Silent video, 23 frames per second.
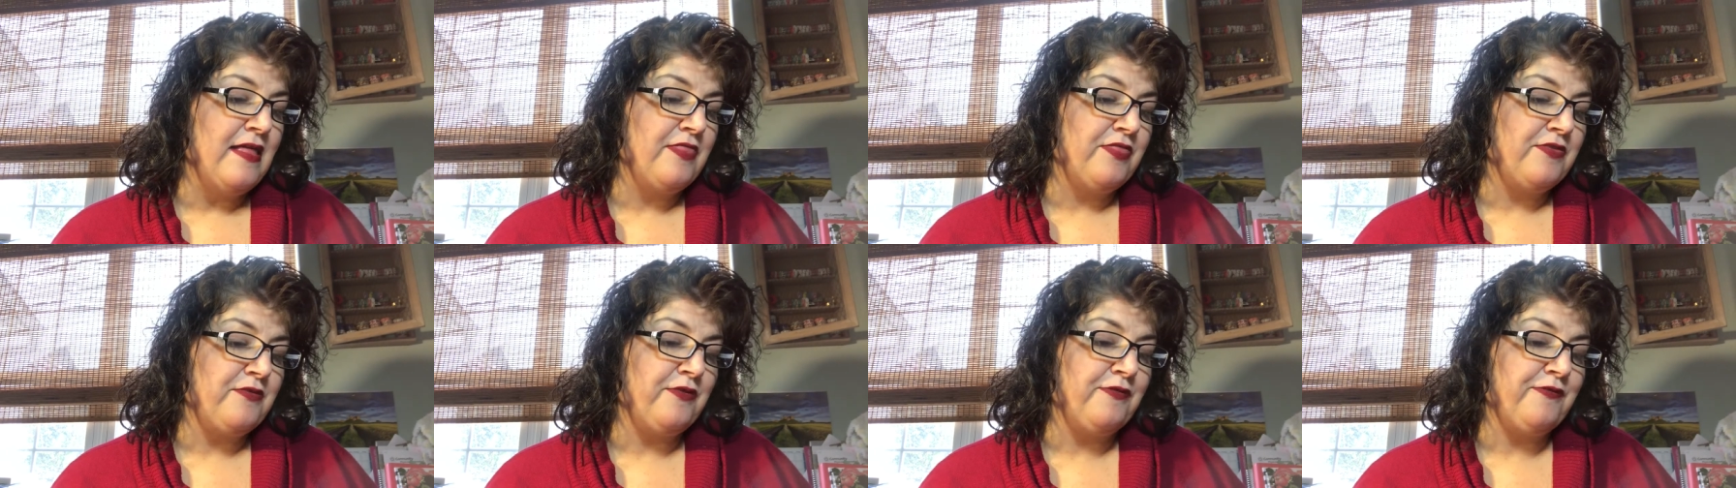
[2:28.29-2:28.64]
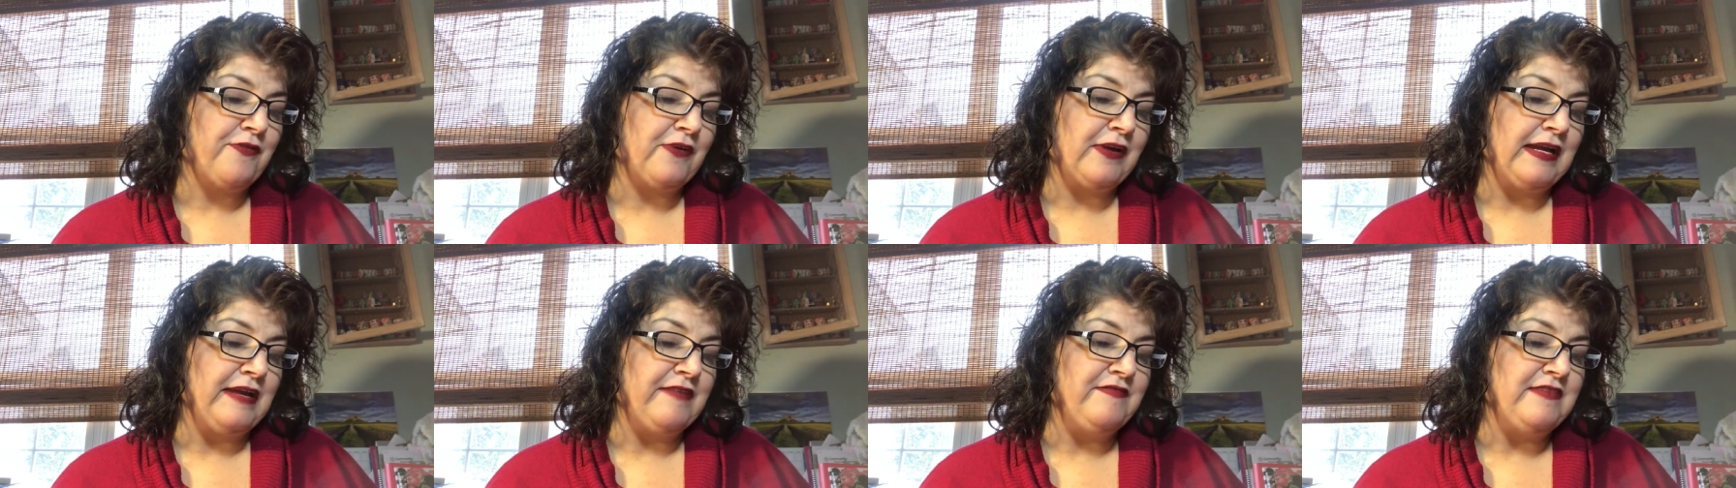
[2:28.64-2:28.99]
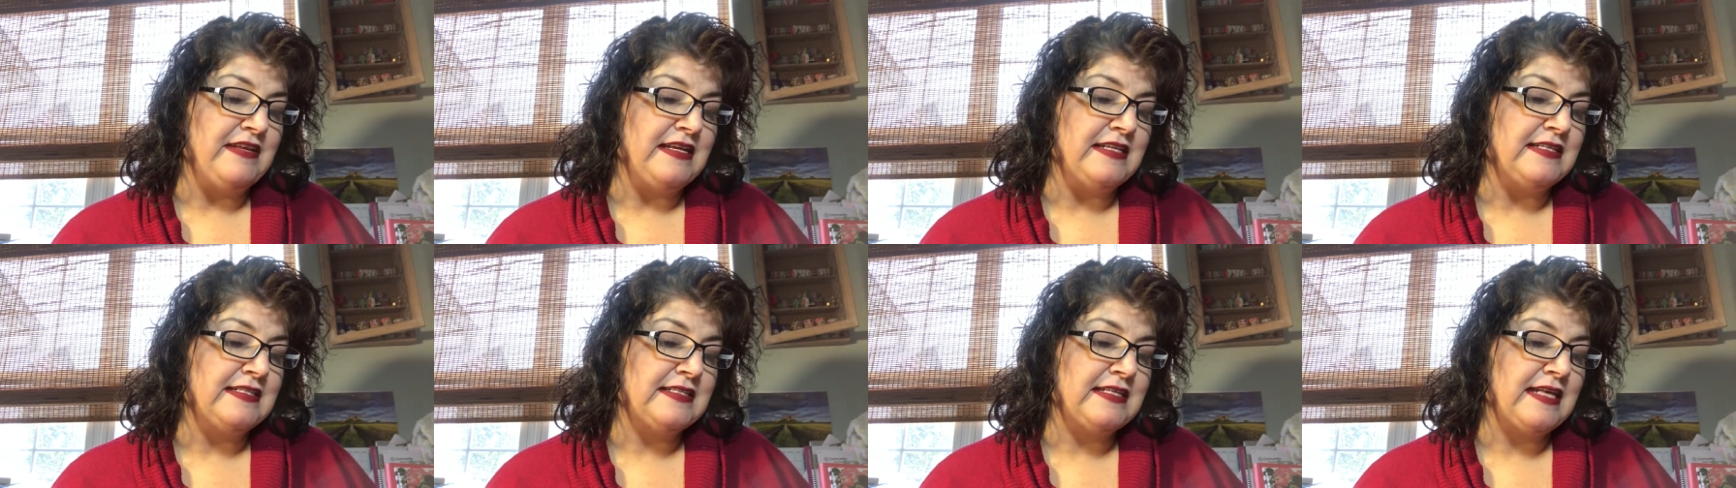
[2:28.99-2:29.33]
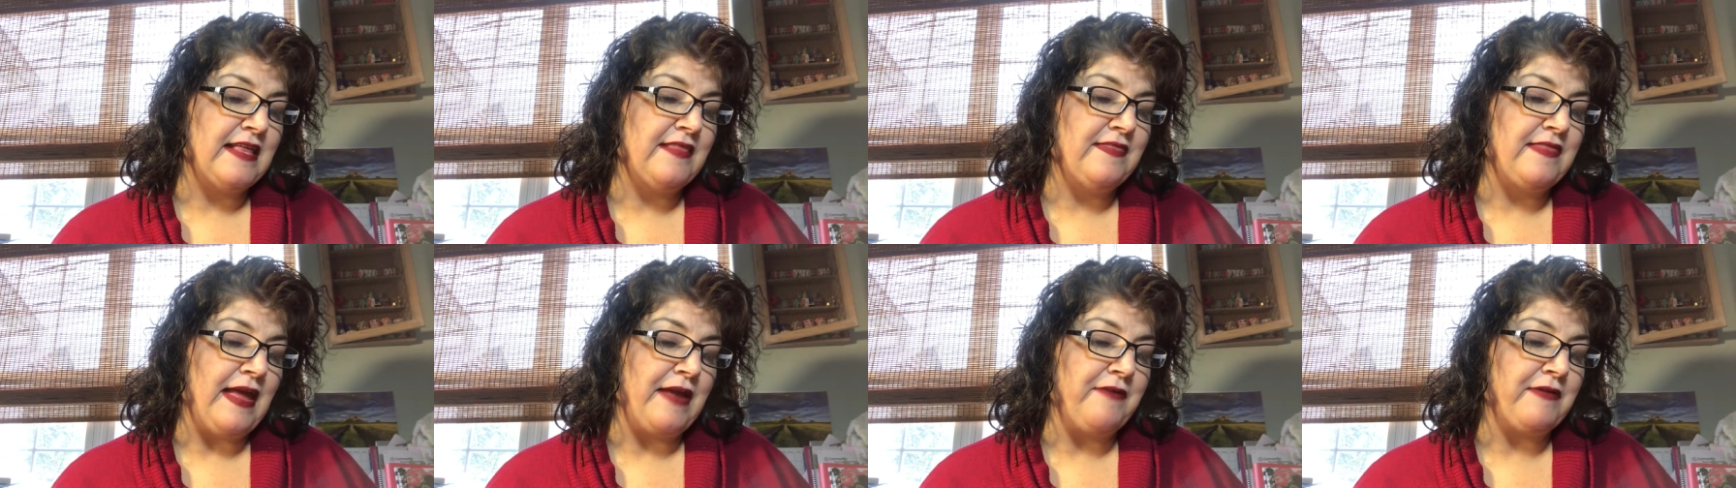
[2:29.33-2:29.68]
through forgiveness,
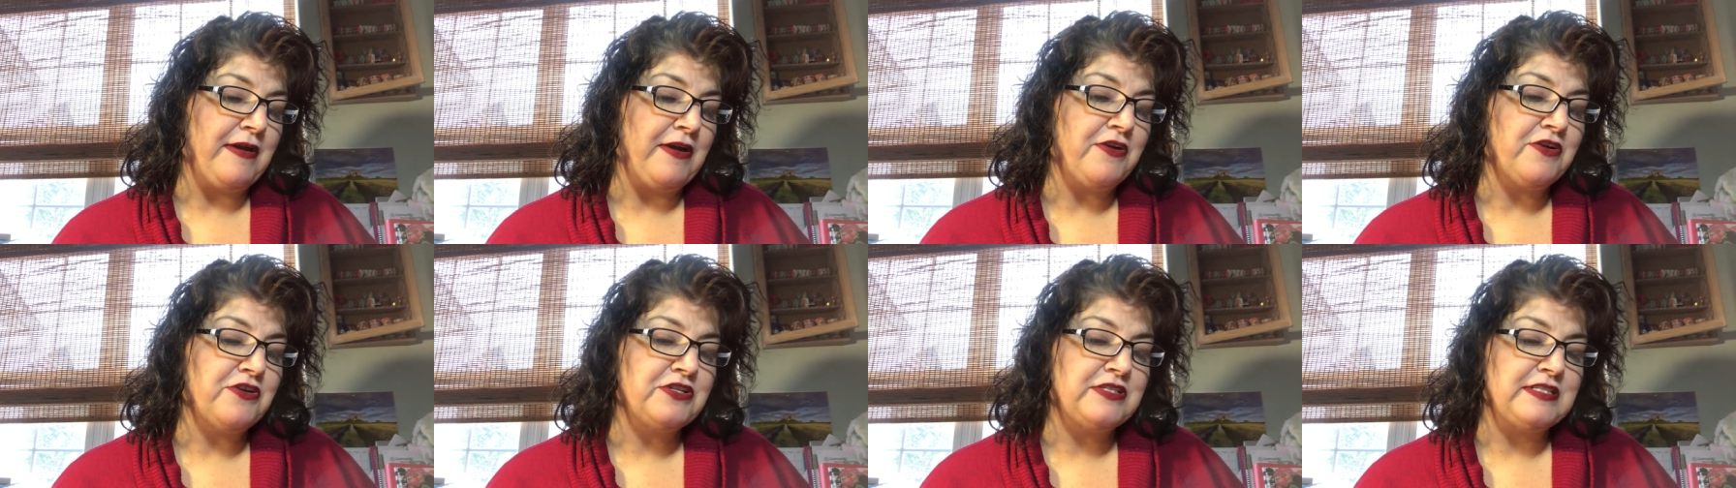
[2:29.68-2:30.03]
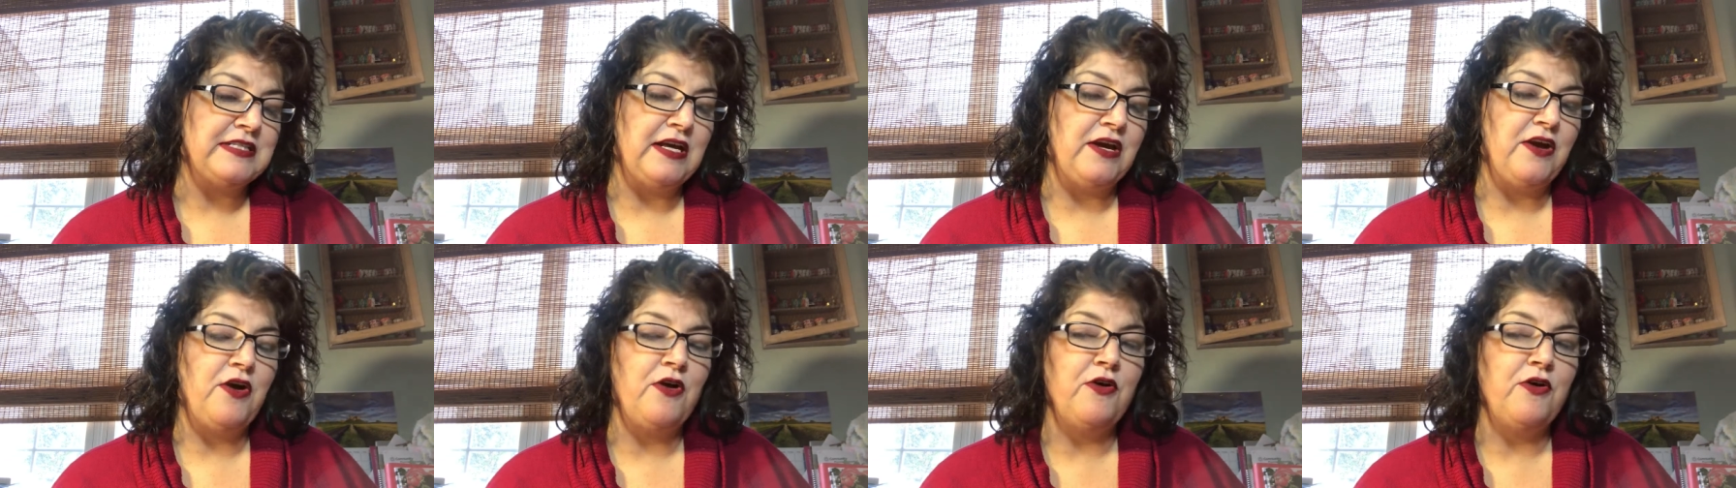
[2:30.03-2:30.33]
they rehearse it